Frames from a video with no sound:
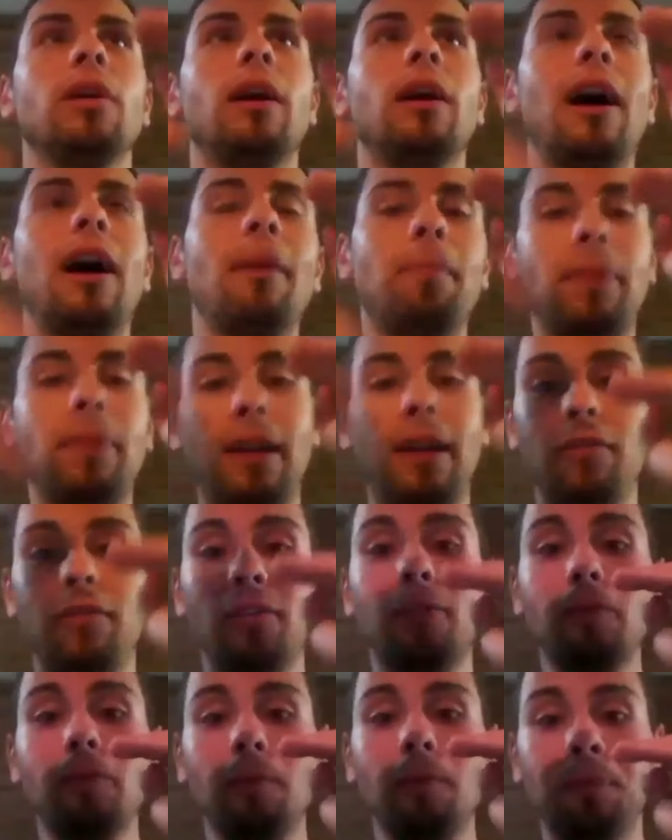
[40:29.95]
up
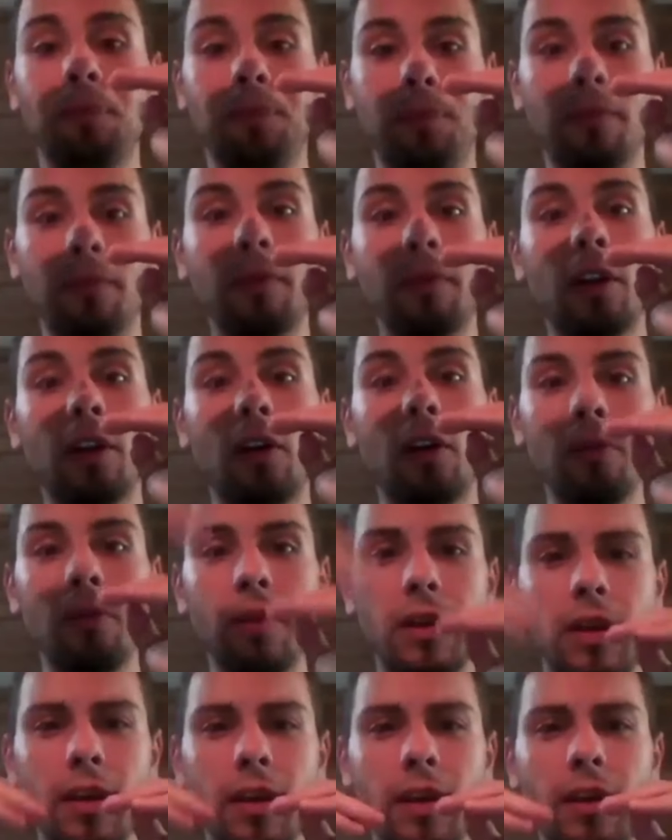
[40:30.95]
level, you know,
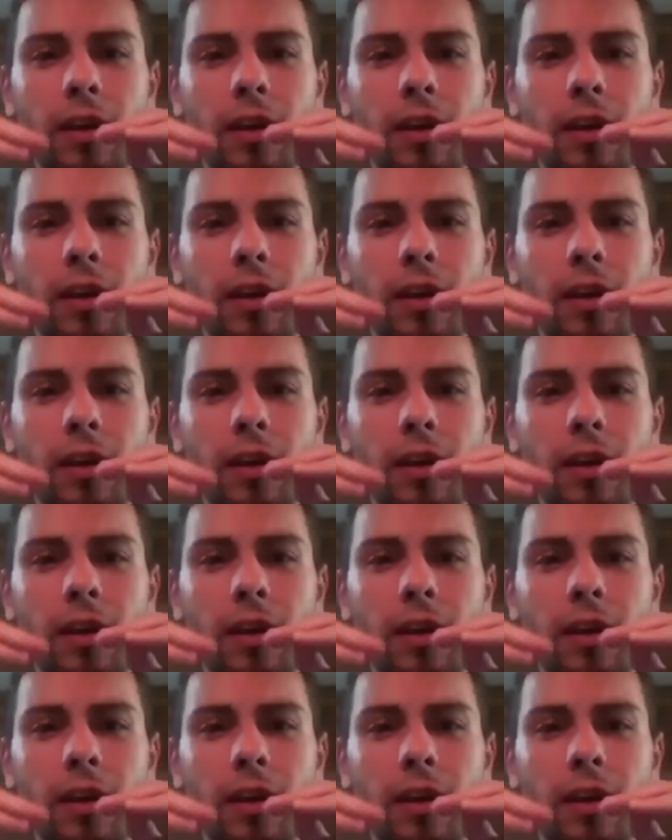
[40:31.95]
level.